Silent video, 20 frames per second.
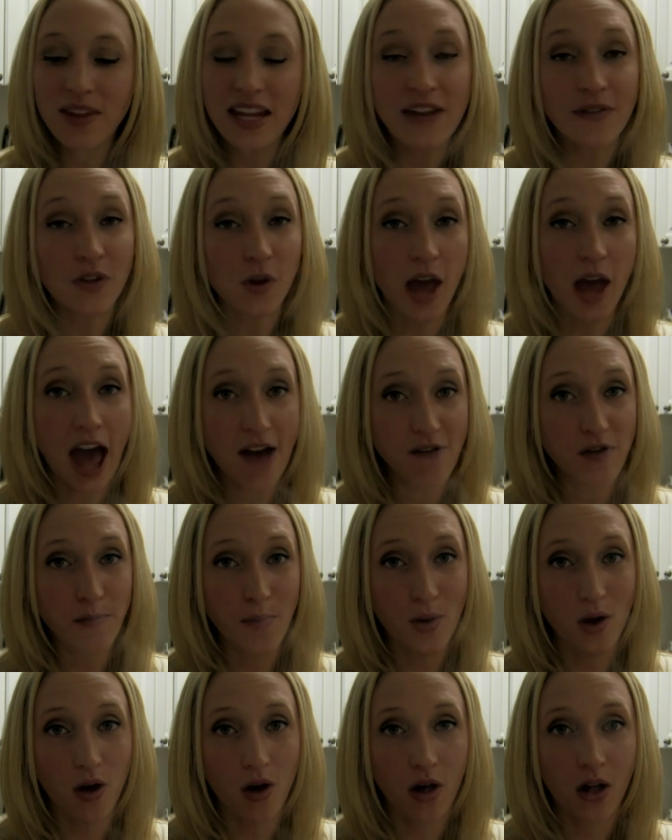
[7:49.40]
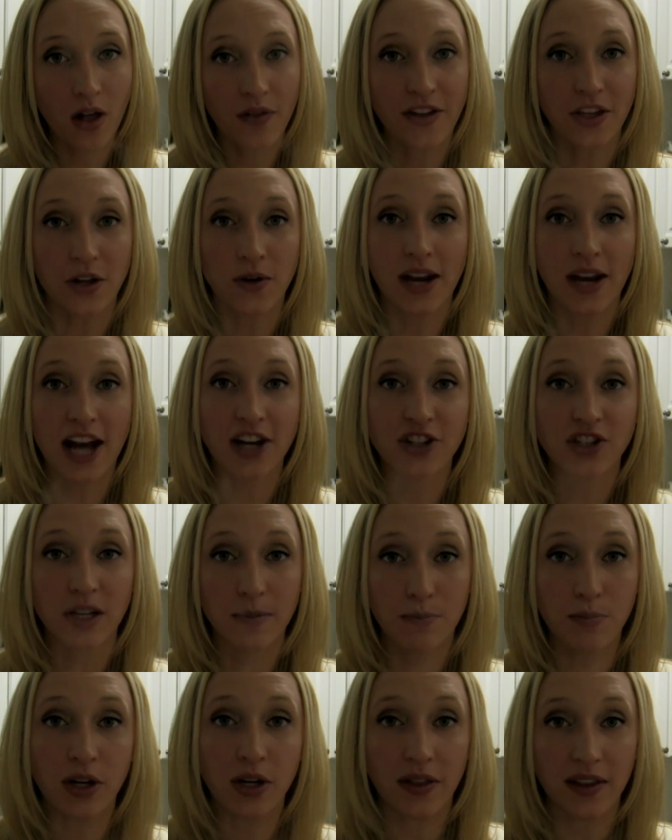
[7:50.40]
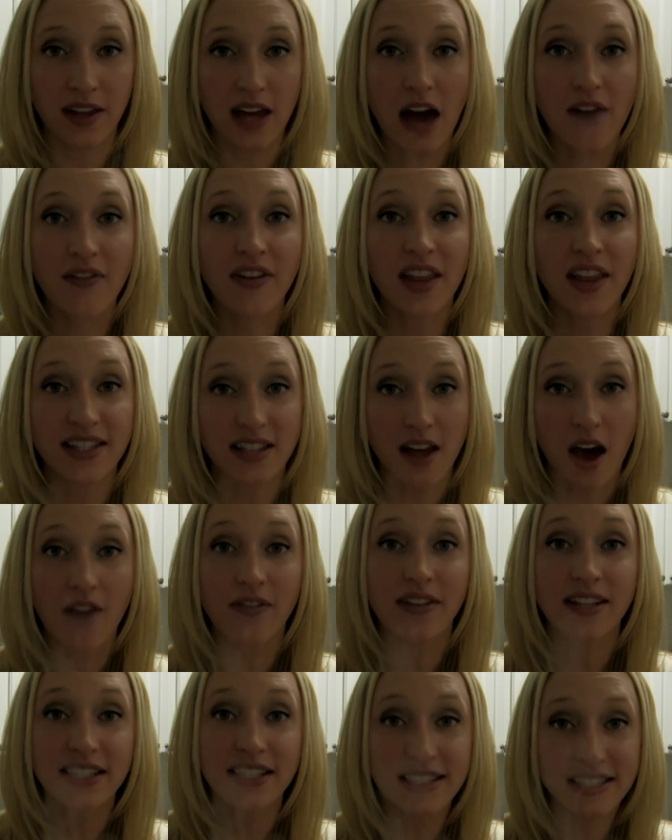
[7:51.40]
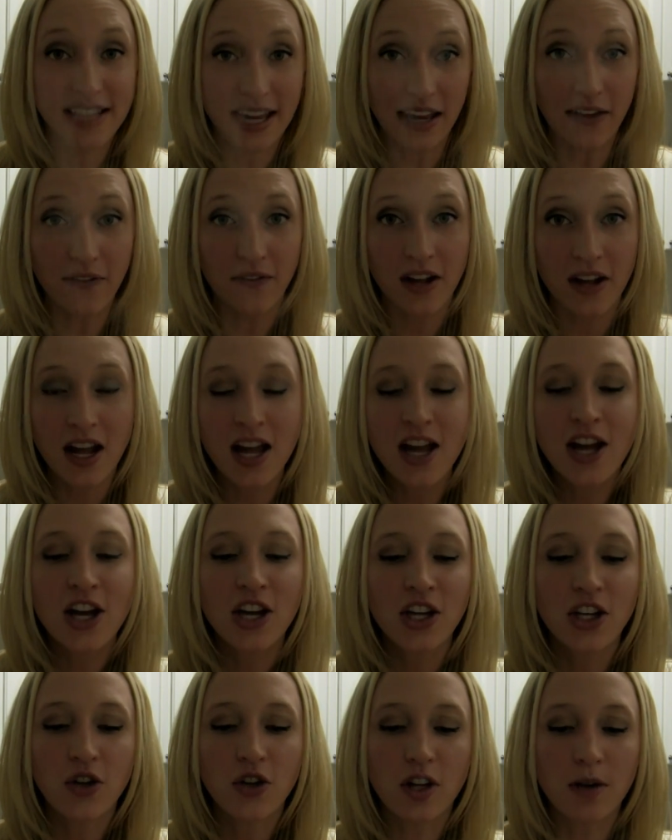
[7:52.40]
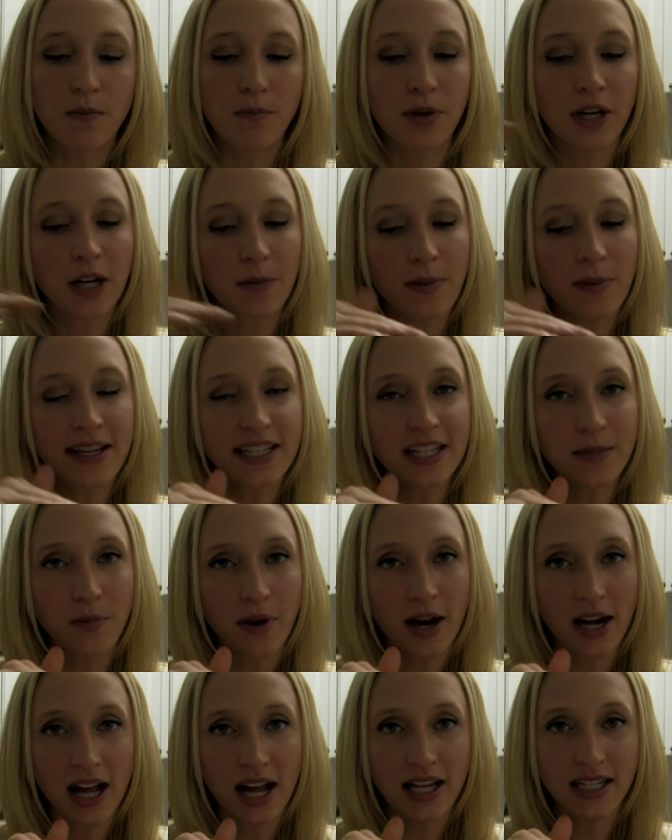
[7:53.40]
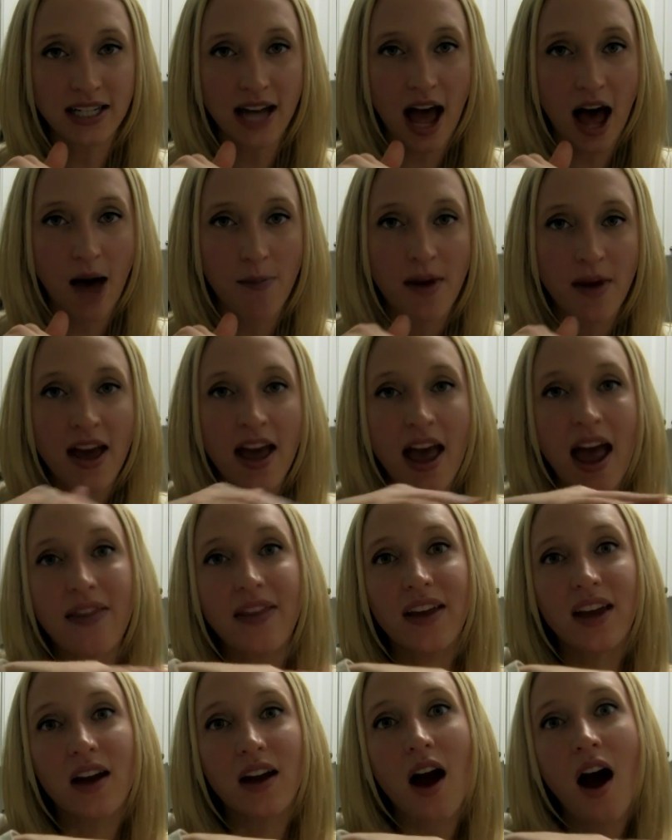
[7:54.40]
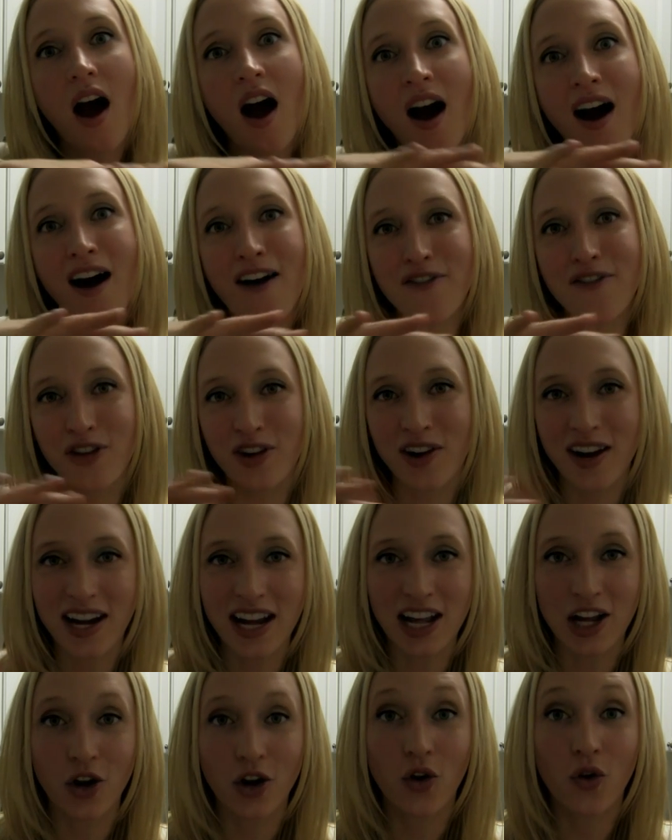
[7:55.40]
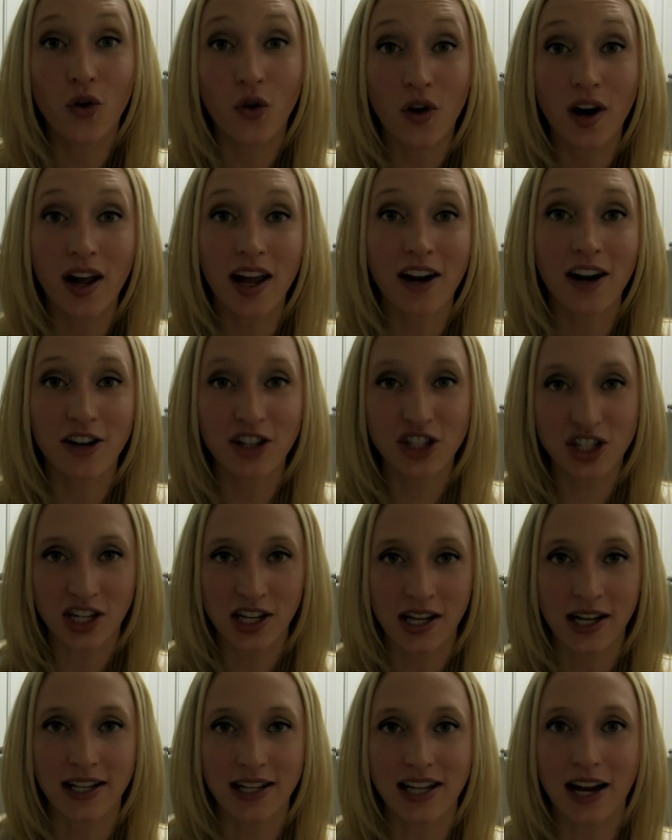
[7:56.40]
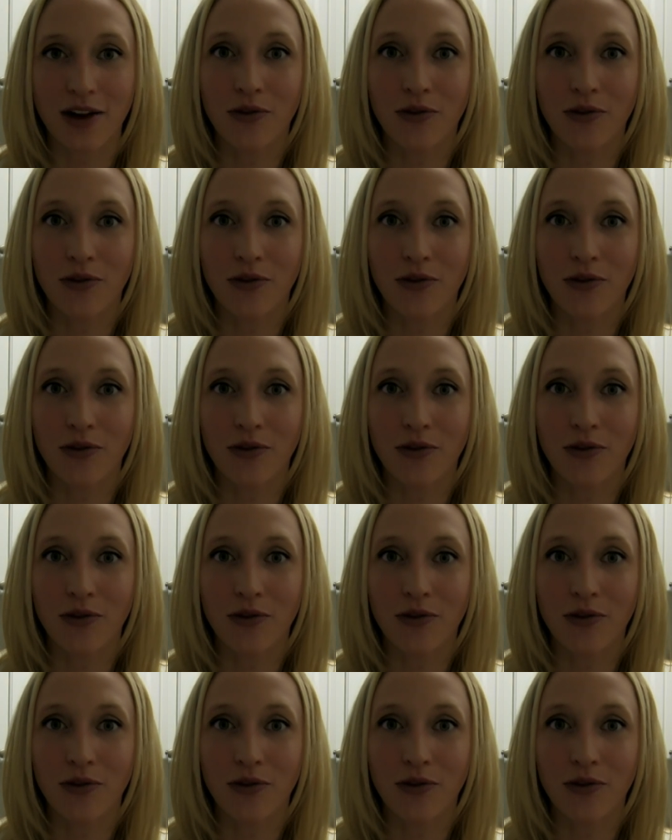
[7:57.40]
If you have a bowl that you can actually put in the oven that's oven safe, you can put a piece of bread on top and then cover it in Gruyere cheese.